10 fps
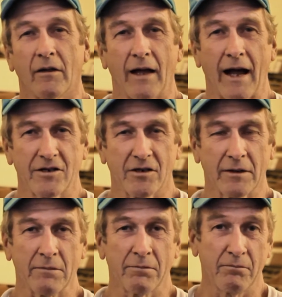
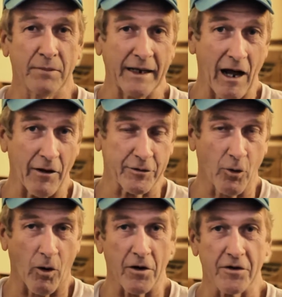actually being
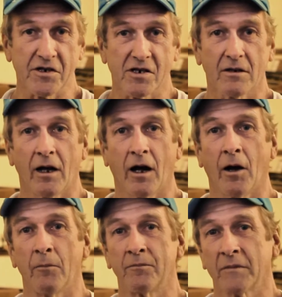outdoors,
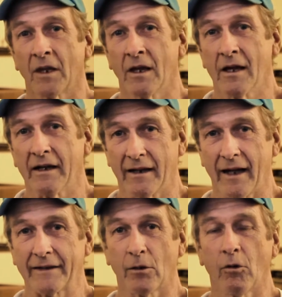
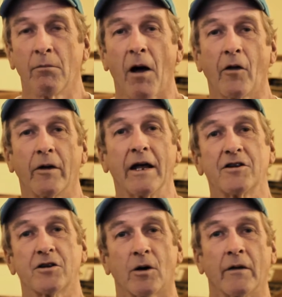connected with Mother
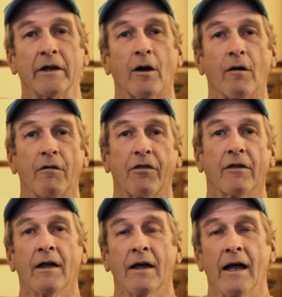Nature and the earth,
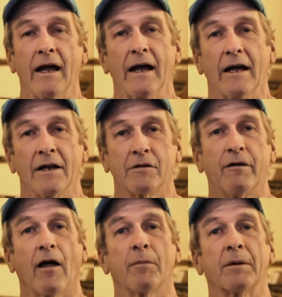and
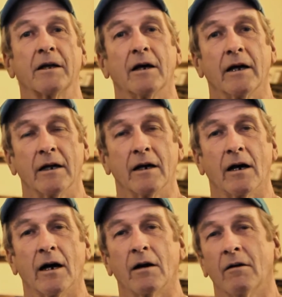developing
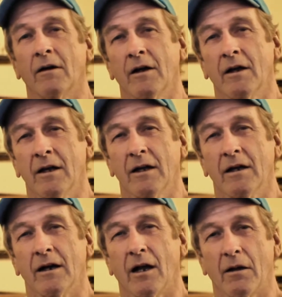a
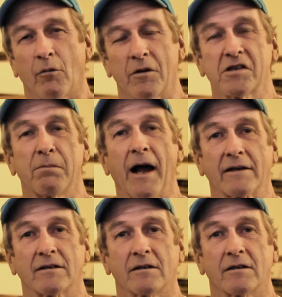respect